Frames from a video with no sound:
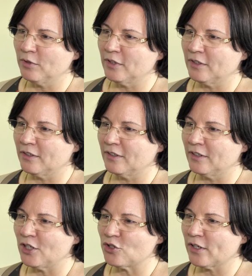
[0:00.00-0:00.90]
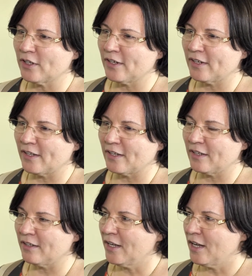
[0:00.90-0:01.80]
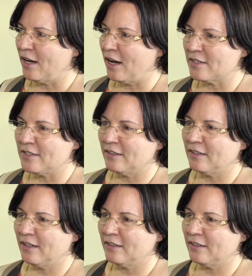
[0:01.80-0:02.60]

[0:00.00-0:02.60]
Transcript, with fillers: eh, îngrijorările most of the